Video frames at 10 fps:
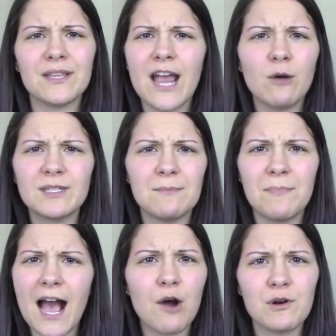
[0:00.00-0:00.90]
helped
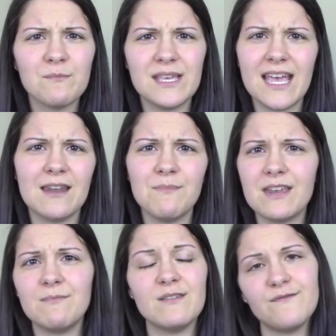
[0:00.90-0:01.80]
empower me and
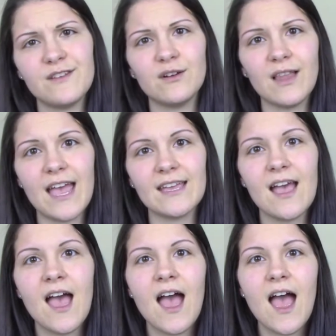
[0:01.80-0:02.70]
made me feel like
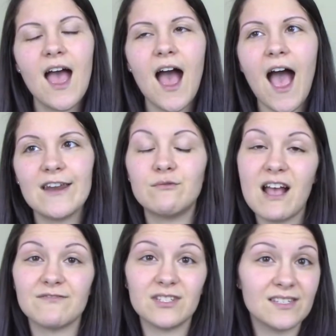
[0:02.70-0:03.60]
I don't
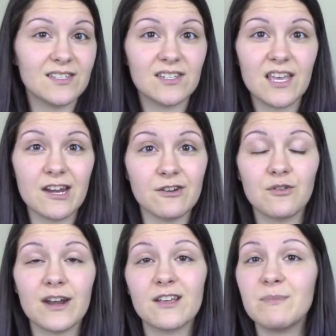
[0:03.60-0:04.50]
have to listen to the inner
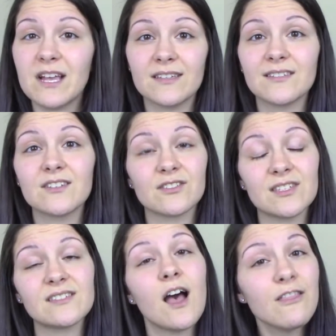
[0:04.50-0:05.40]
critic, because there's
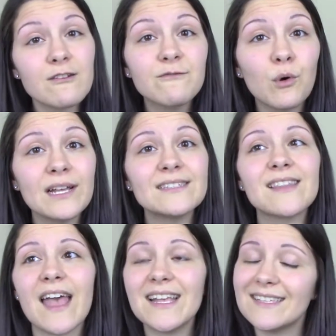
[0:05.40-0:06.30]
this other voice
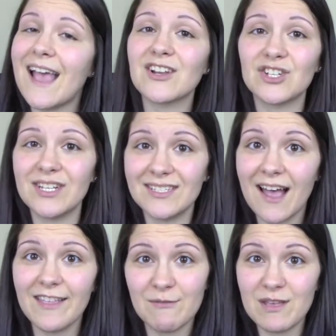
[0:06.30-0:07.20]
that is actually
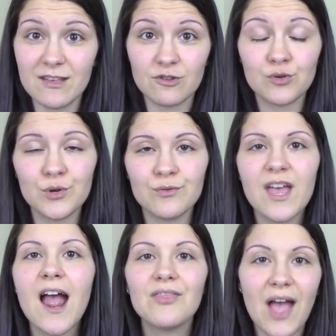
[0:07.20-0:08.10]
telling me the
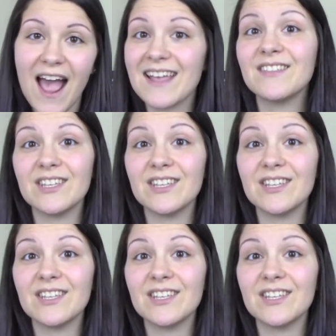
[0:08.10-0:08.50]
truth that I can